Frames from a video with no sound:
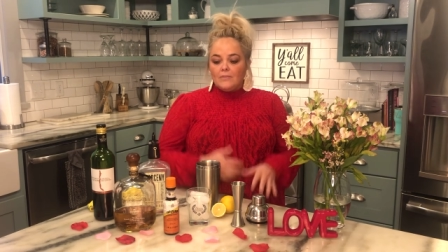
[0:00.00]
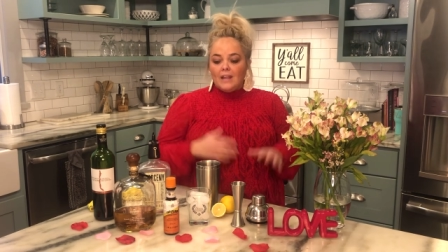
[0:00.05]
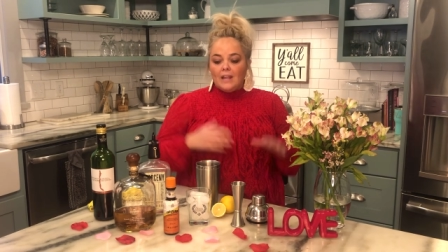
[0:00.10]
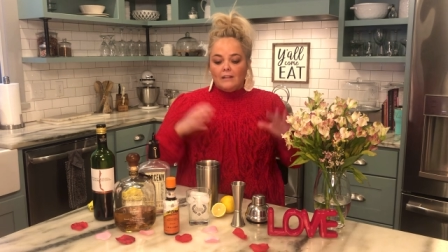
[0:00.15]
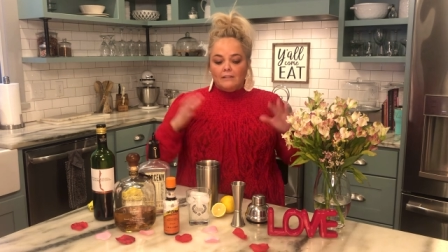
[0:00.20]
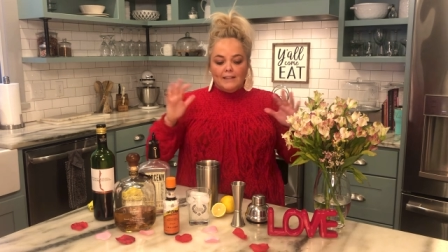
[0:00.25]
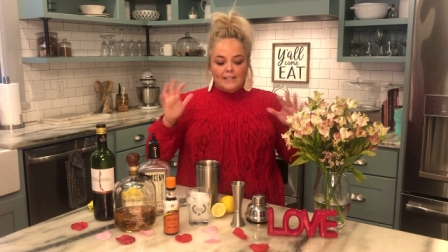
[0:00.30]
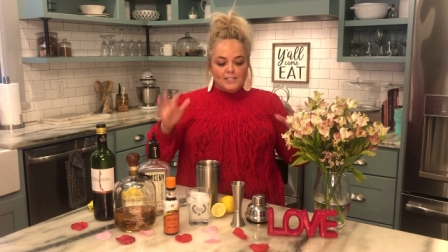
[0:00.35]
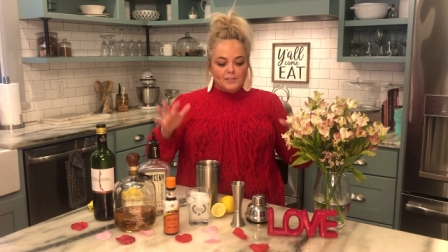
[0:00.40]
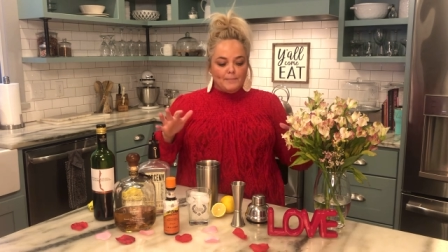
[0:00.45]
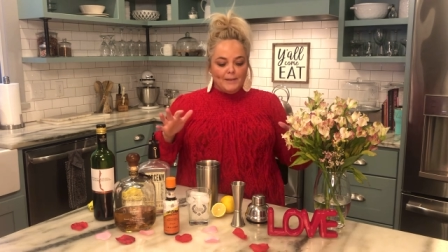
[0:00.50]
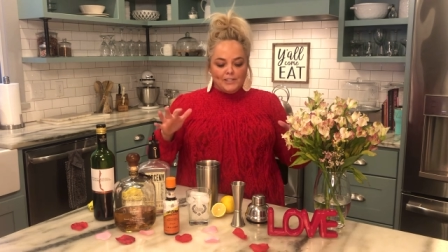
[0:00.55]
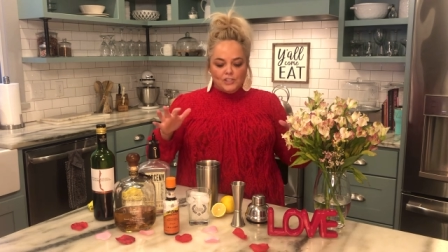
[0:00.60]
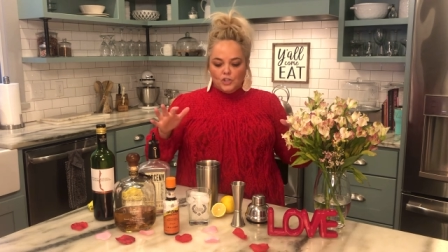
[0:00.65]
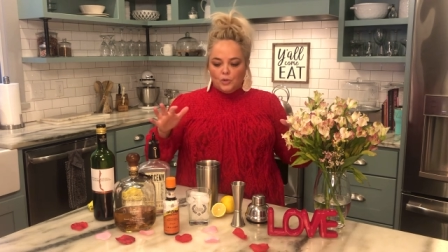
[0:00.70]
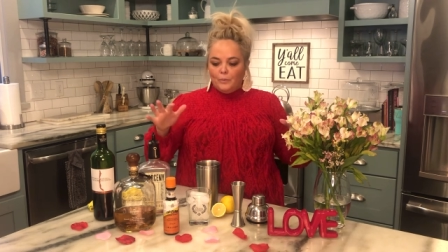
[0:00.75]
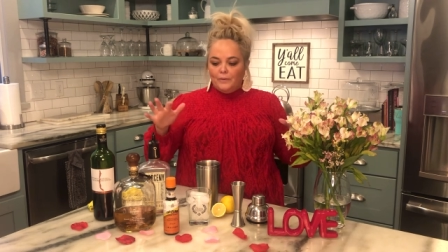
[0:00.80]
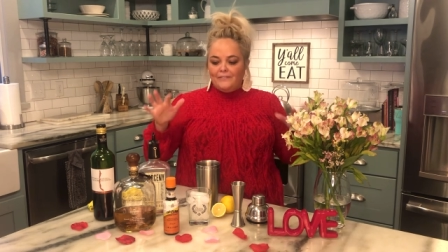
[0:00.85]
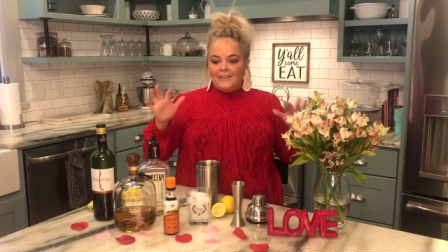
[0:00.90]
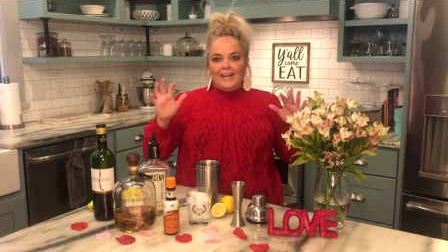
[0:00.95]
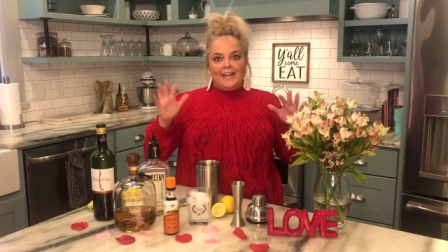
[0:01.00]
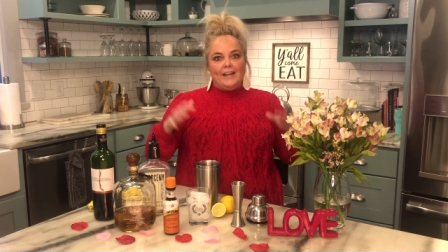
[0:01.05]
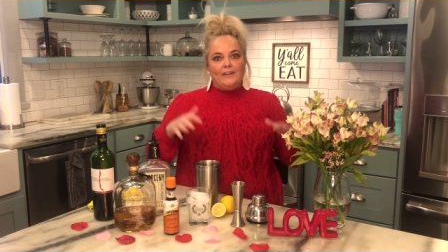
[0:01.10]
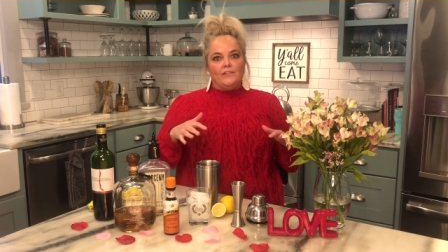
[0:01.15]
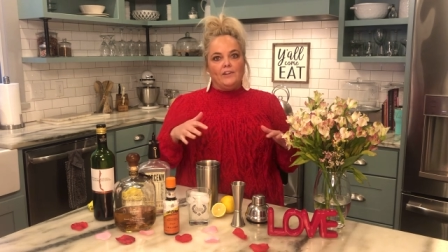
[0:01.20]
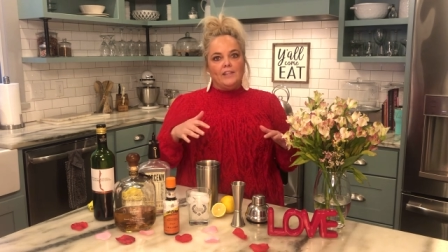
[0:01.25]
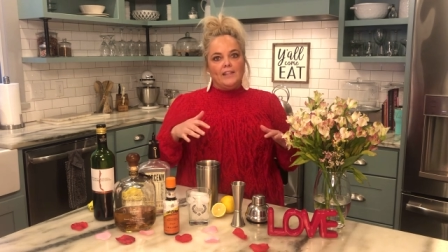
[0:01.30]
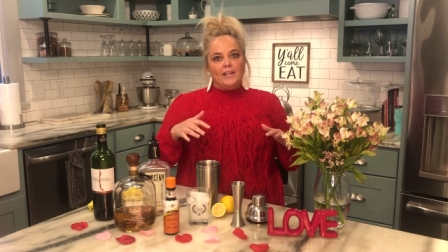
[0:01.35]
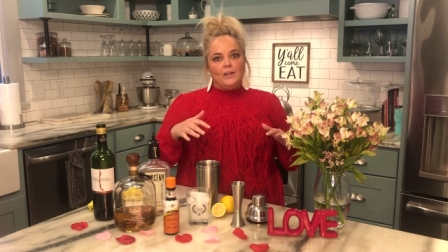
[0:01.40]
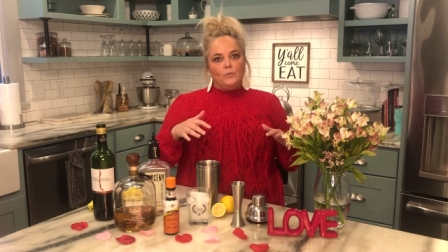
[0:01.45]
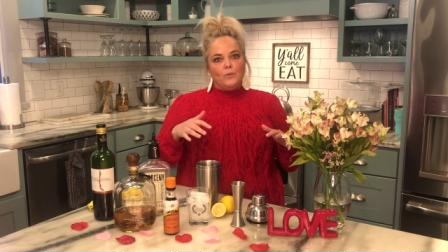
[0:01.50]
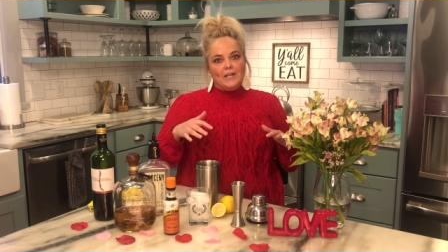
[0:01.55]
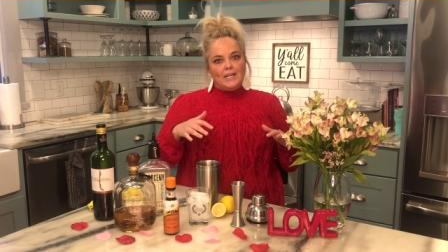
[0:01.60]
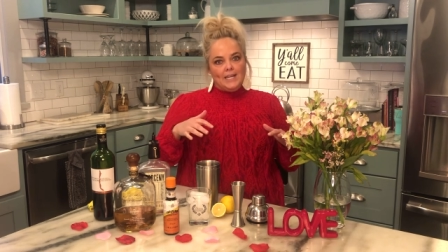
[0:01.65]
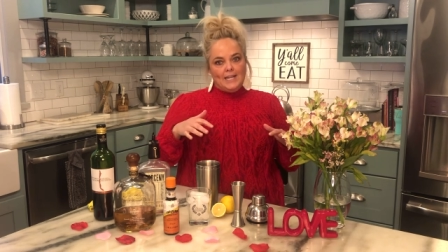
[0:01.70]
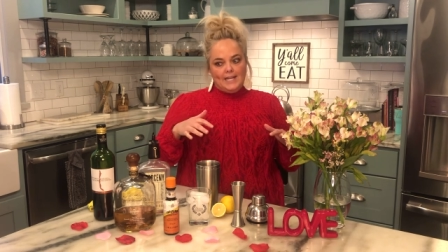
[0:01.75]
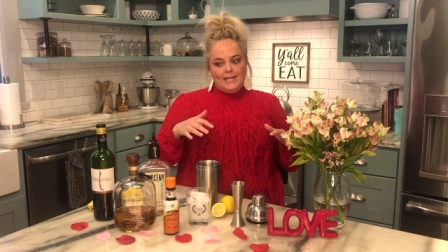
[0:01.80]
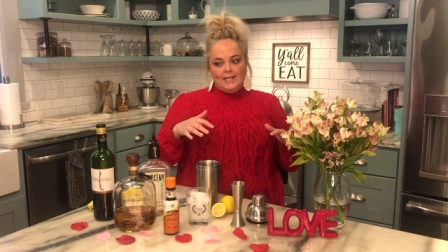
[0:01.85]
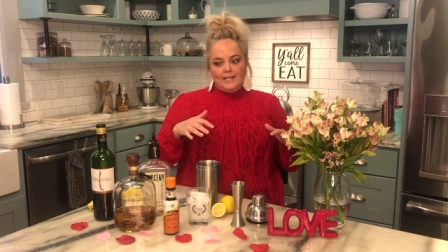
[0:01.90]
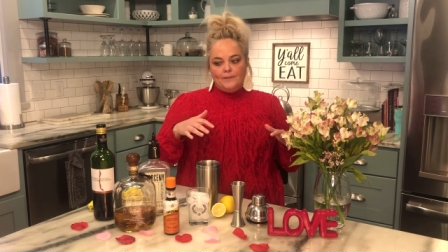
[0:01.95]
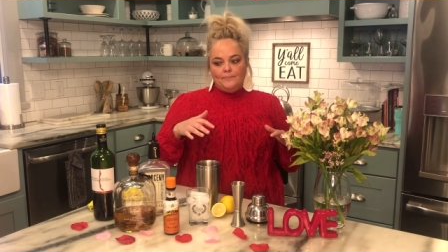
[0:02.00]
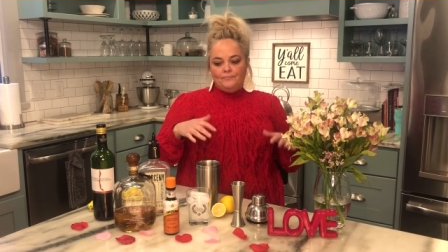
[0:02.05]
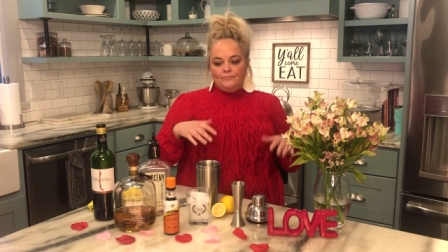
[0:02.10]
Let's make sure we've got everything we need.